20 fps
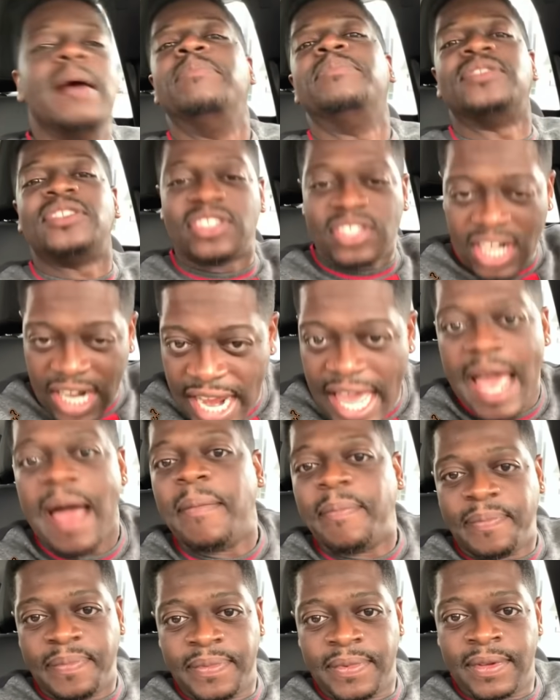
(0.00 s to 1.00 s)
slipped.
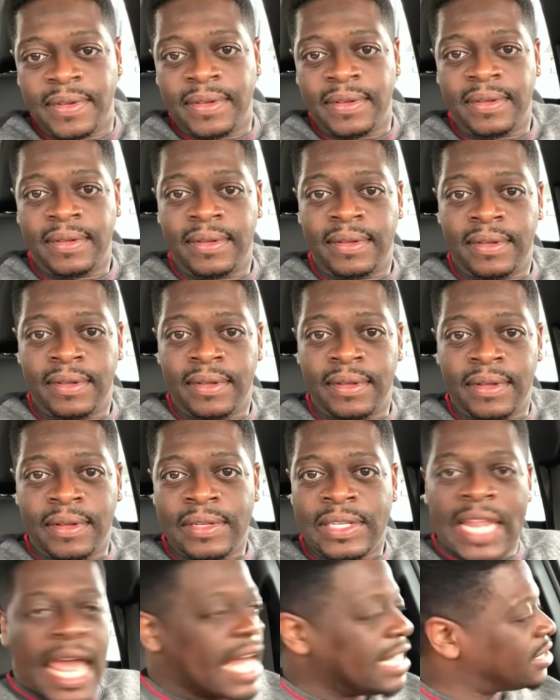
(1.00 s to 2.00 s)

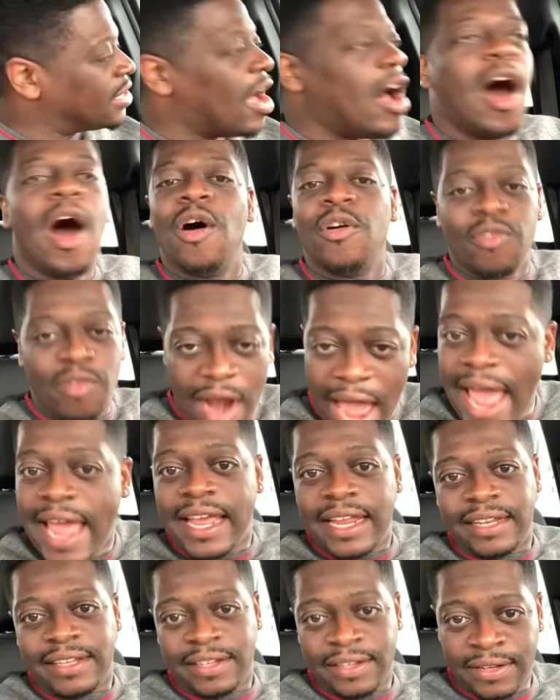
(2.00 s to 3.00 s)
That's all right.